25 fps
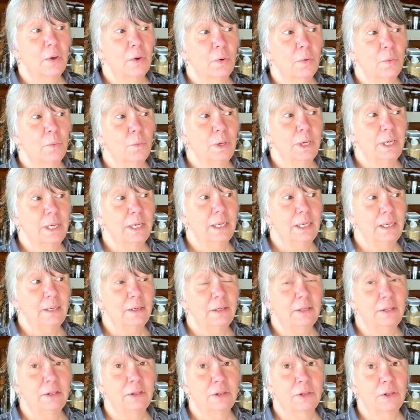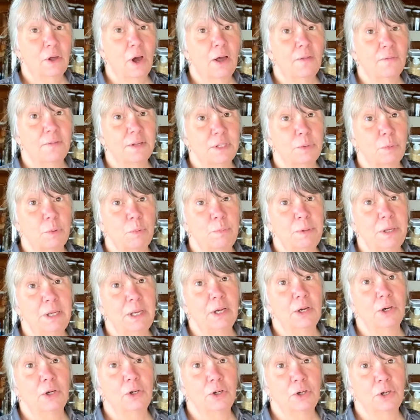we thought this would be
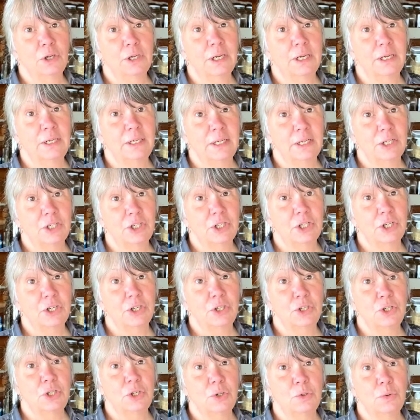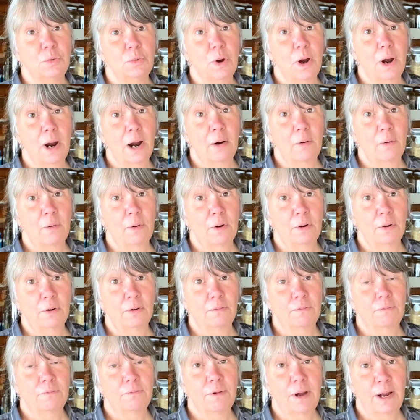a good addition to our
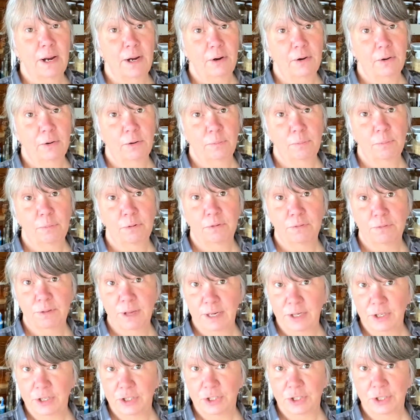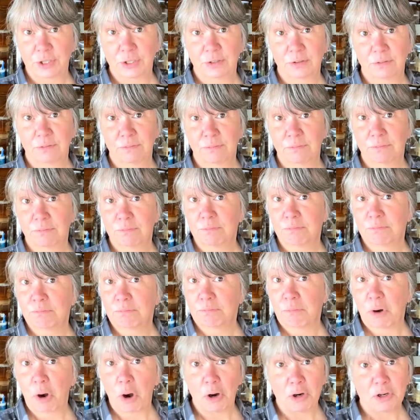fire prevention
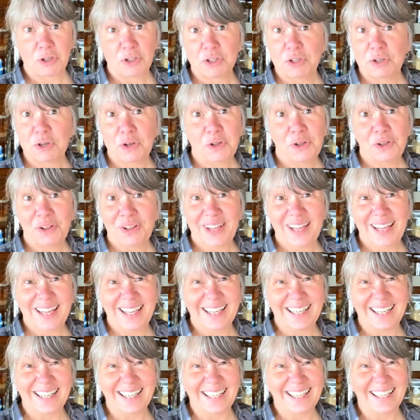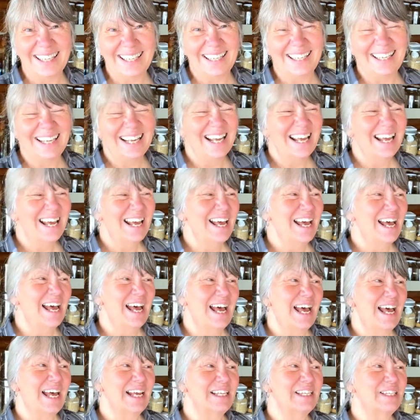arsenal.
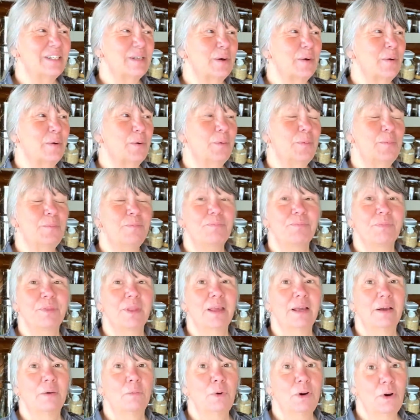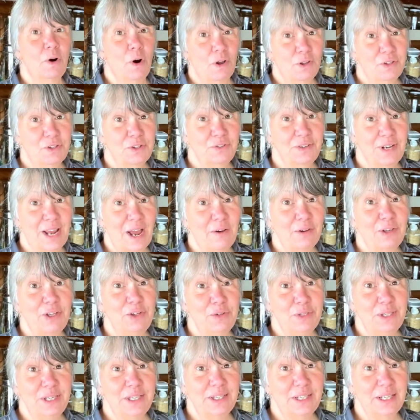So we're also now
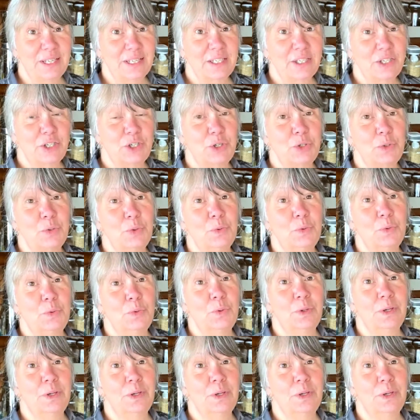using this to